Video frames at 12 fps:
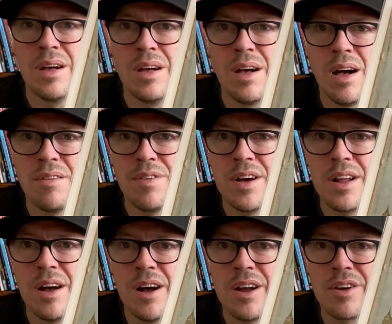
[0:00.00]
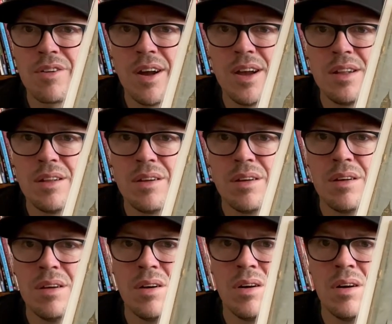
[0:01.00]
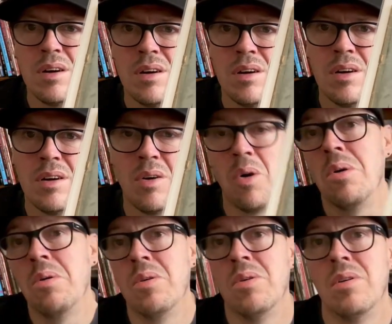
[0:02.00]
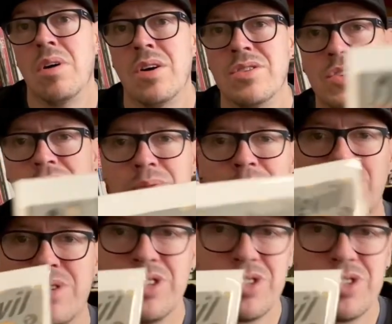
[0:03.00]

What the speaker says: I find a higher grade or own 2, which is